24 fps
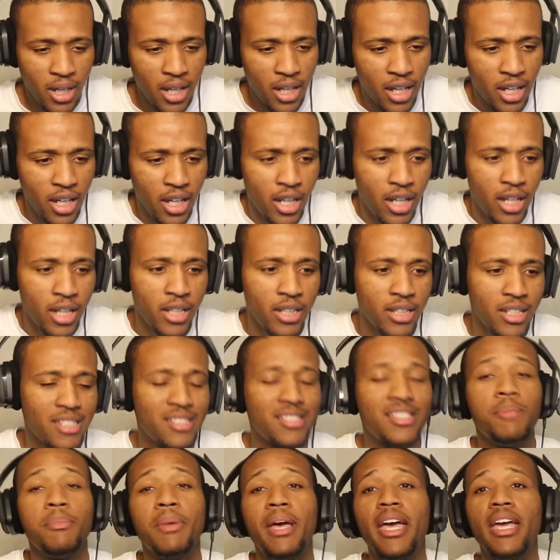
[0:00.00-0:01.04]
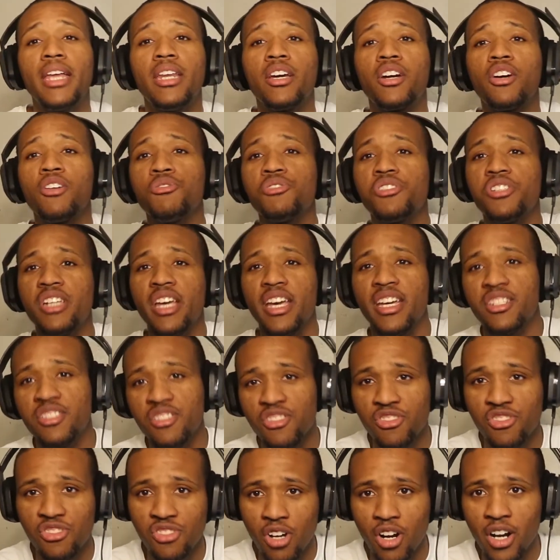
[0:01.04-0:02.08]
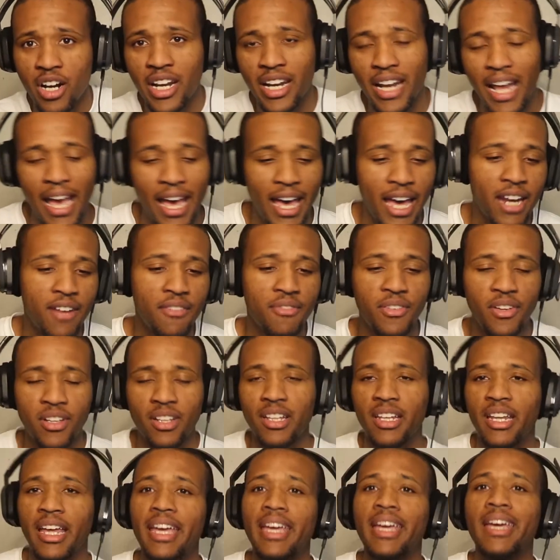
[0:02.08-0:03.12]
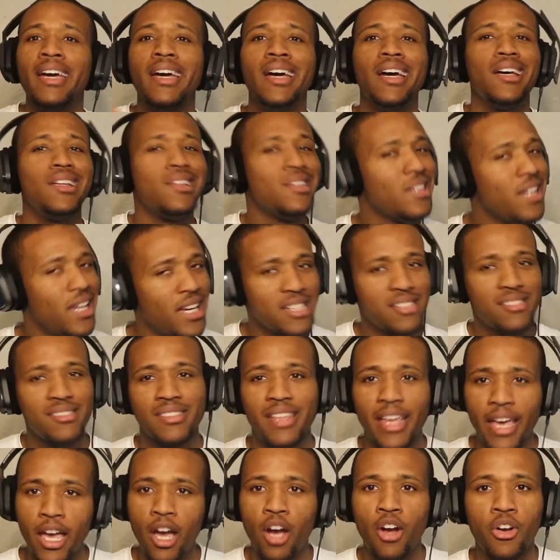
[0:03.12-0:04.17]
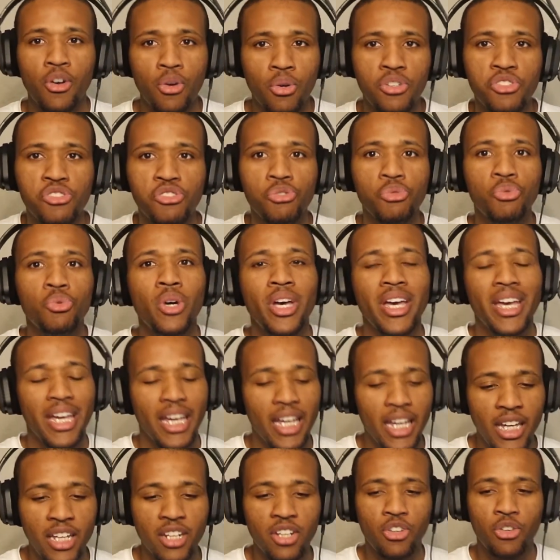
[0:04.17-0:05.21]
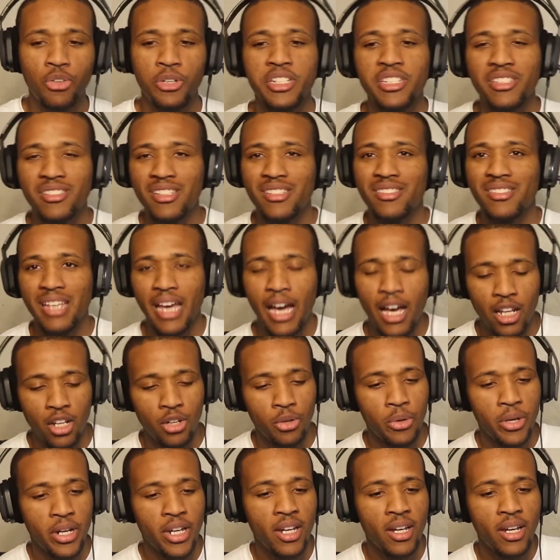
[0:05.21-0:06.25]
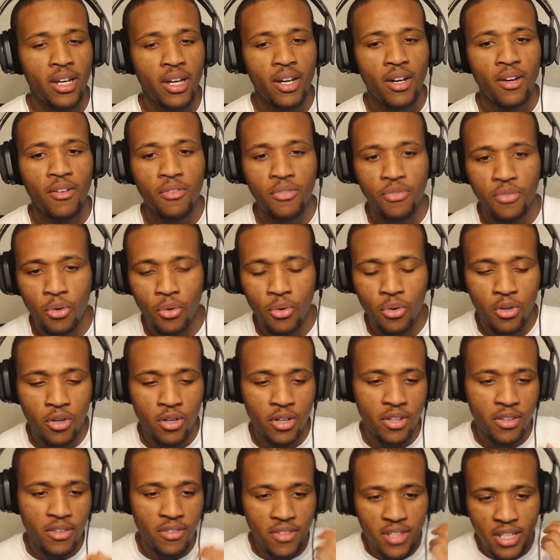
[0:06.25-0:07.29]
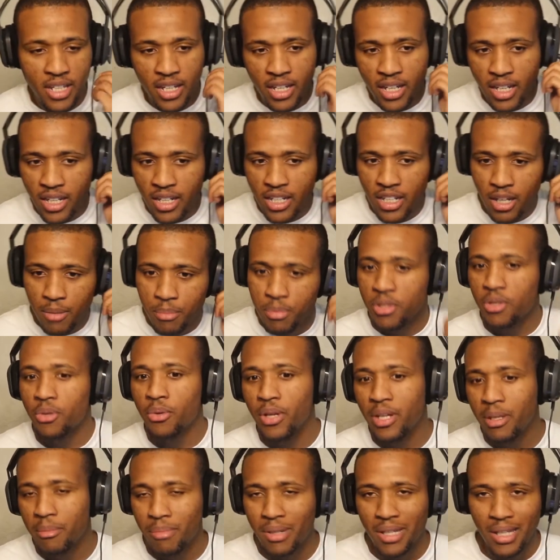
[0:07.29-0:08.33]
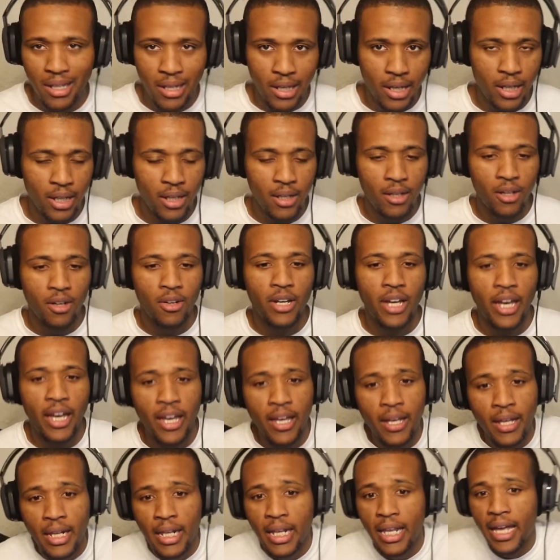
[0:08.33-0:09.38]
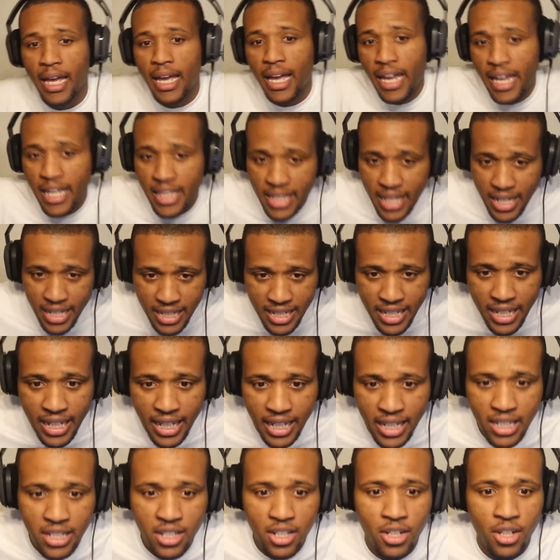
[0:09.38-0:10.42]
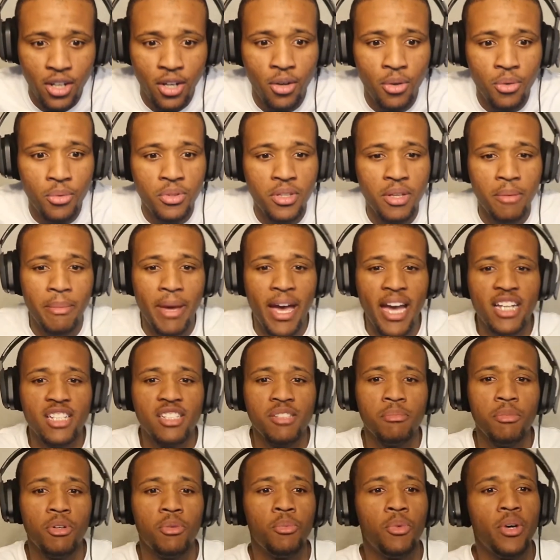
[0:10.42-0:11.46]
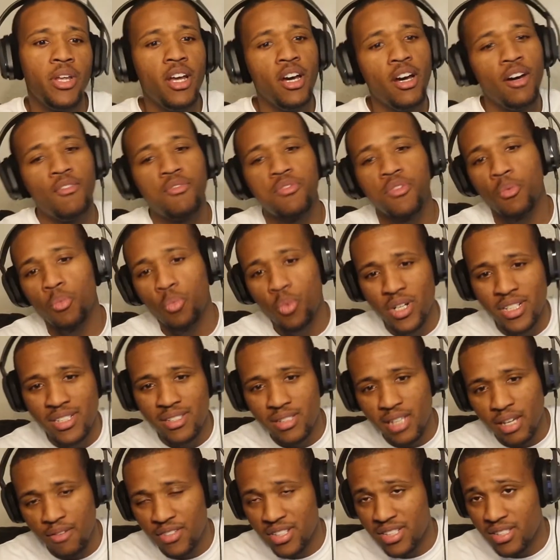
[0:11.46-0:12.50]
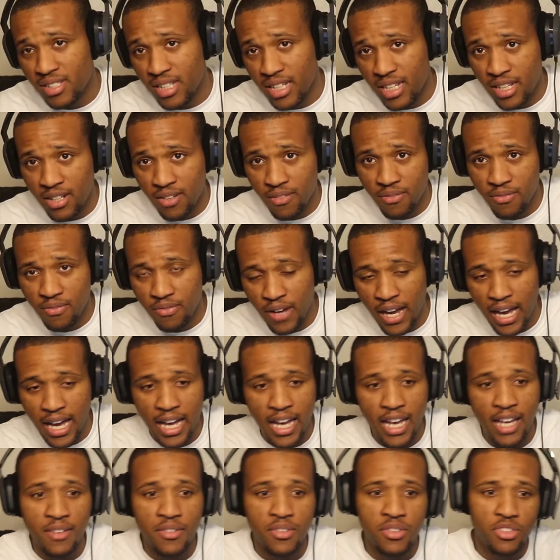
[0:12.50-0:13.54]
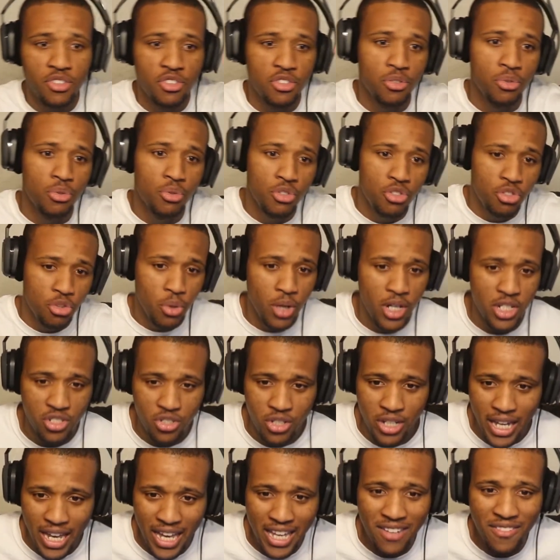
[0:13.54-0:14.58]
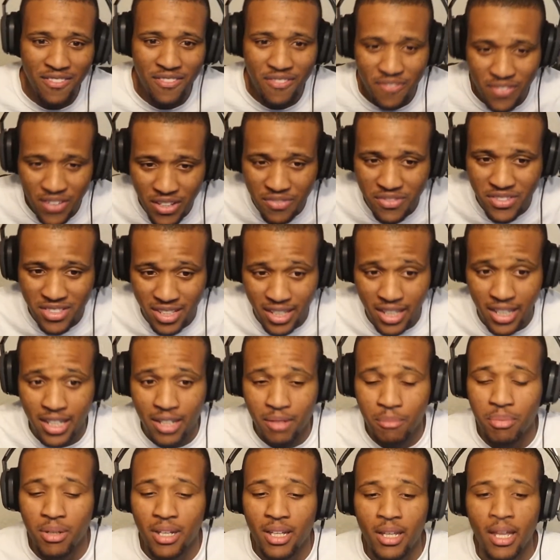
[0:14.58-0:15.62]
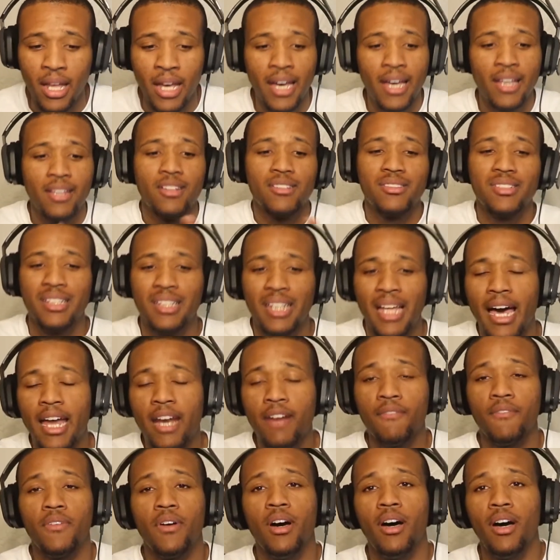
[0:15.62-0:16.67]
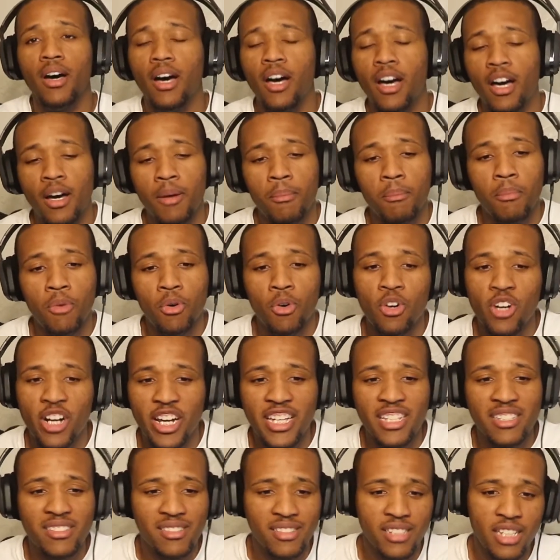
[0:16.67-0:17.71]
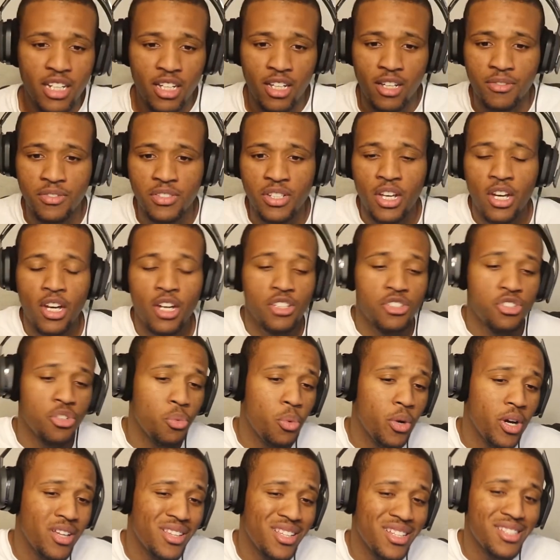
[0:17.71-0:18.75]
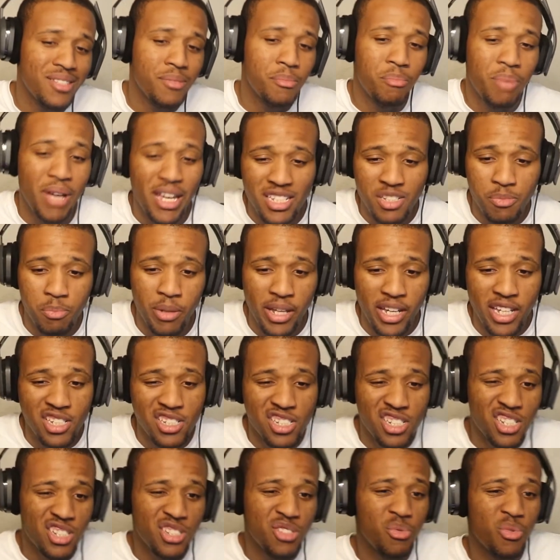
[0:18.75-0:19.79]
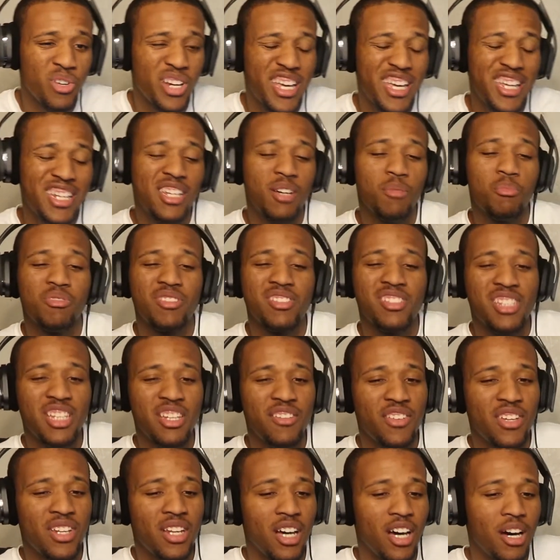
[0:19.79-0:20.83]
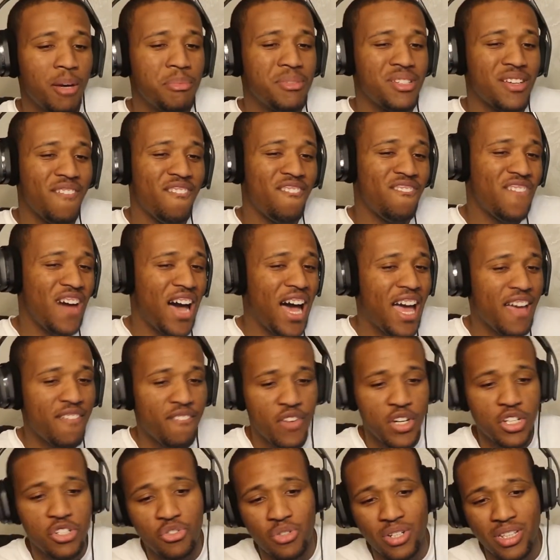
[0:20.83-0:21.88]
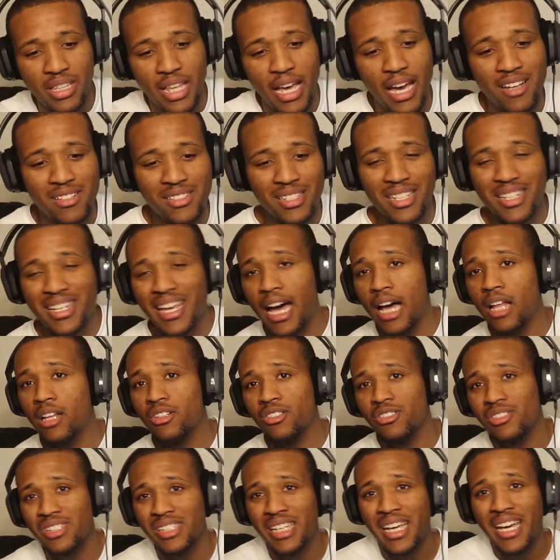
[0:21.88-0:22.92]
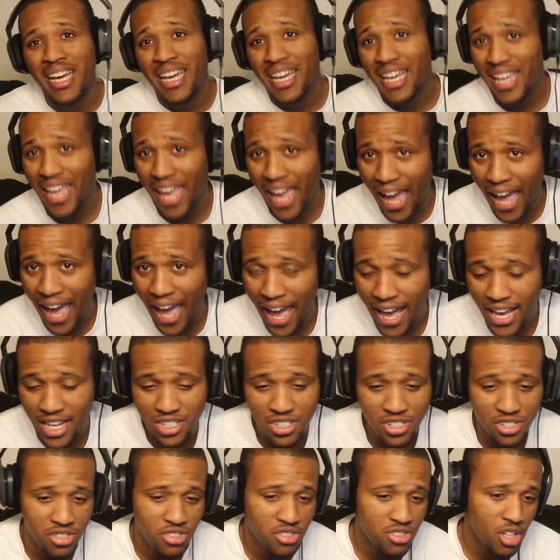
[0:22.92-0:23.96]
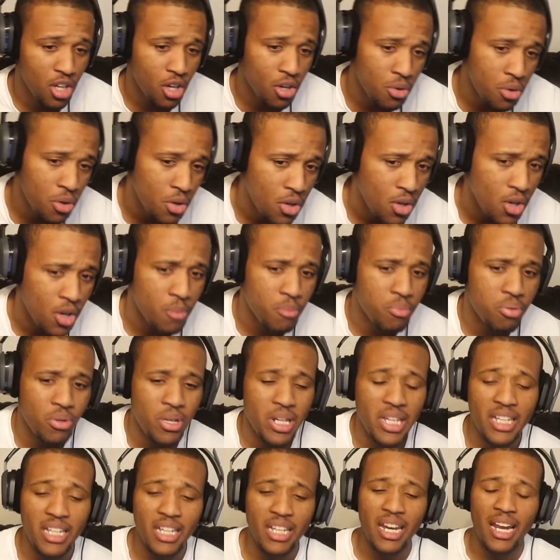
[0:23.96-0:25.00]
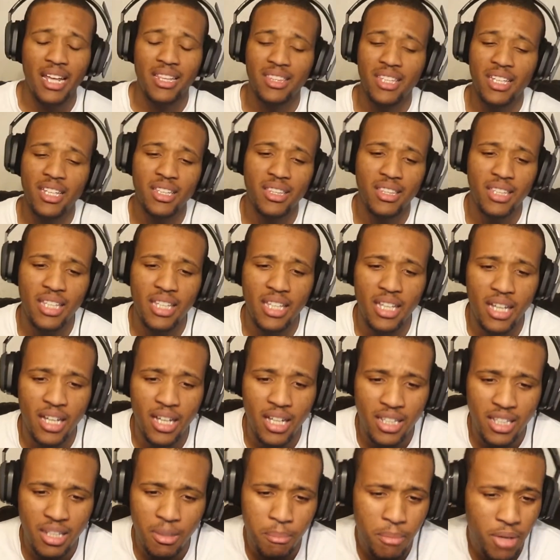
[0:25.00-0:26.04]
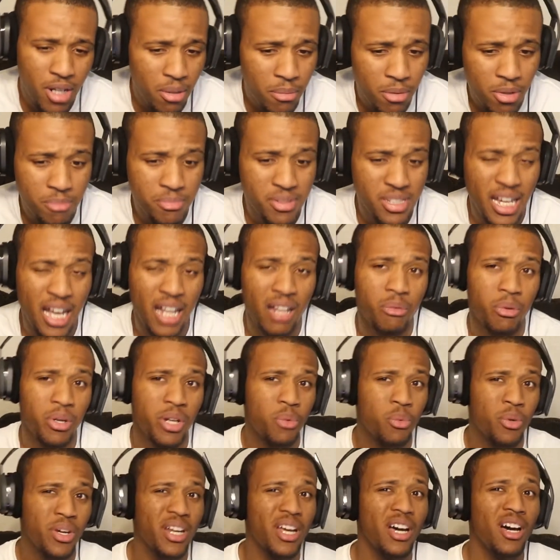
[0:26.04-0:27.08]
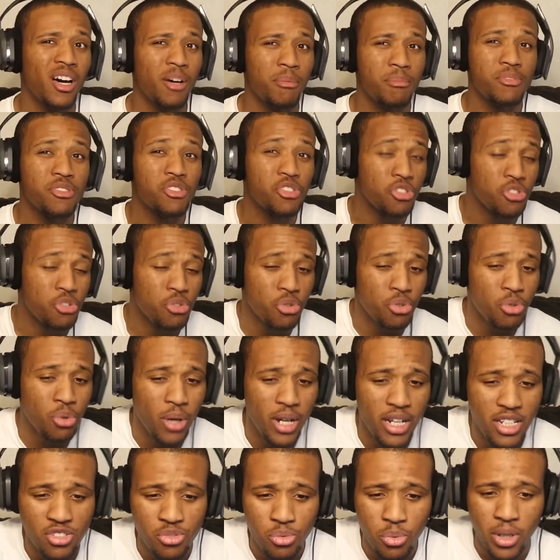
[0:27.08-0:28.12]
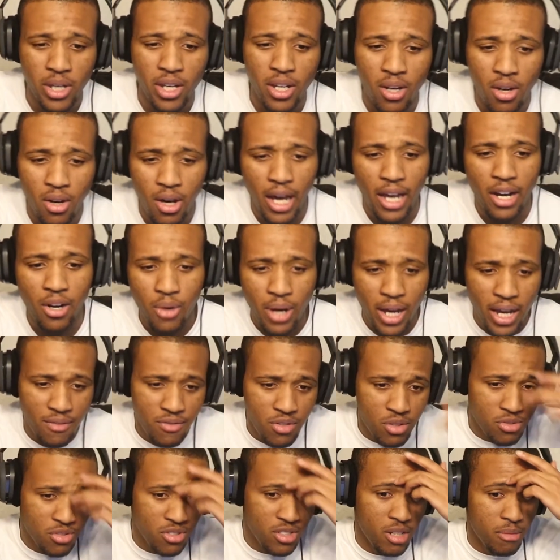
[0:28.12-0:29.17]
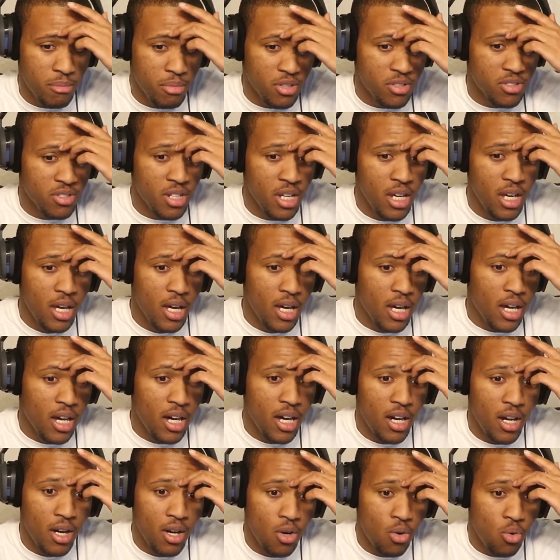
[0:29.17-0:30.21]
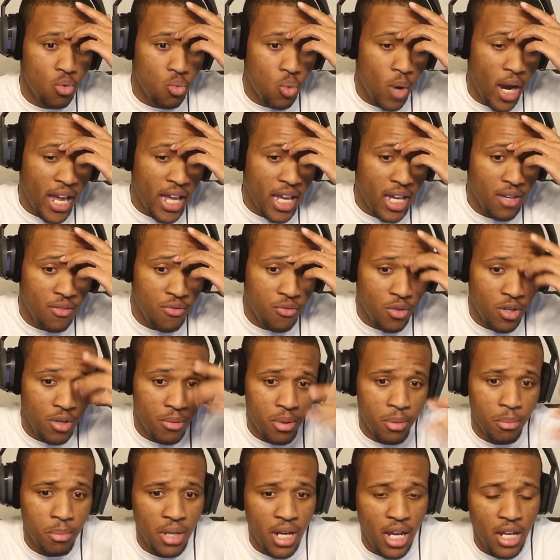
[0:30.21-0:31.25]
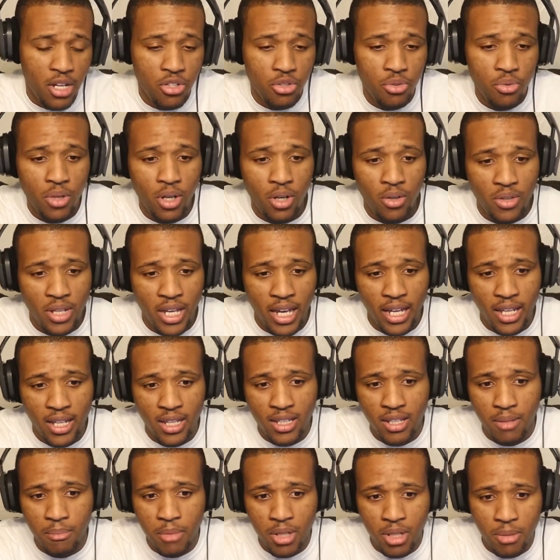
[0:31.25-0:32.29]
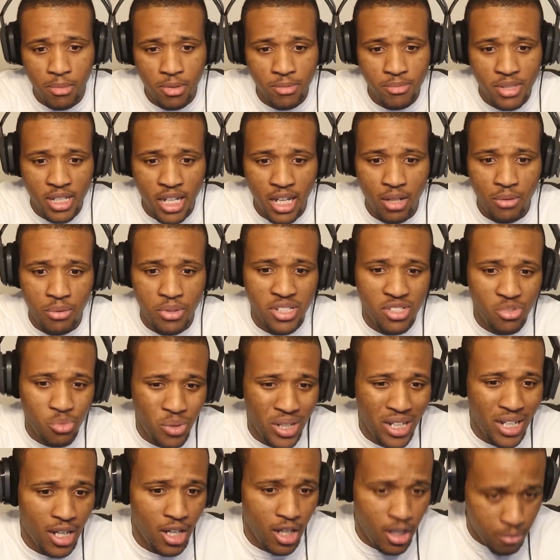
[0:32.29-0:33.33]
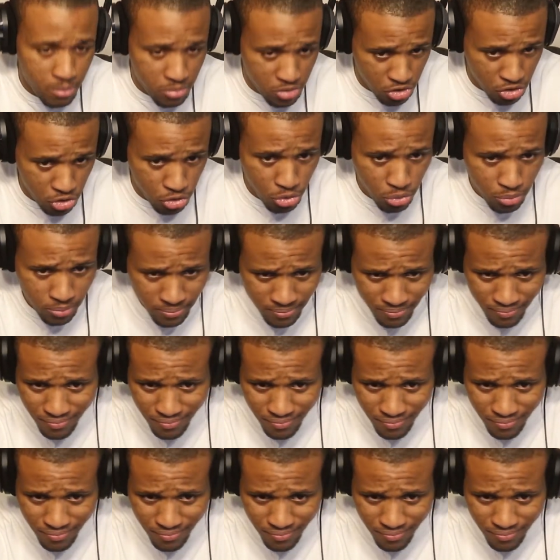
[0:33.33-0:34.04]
The CBA negotiations started. I had a feeling like, yes, they are going to increase the salary for the WNBA, okay? And they did. The maximum went up from 117.5 to 215, but there's a lot of more incentives to where the best players can end up receiving up to $500,000 cash. So pretty good. I think the minimum salary went up too as well. I don't have those numbers right in front of me, but I do know that the minimum salaries went up too.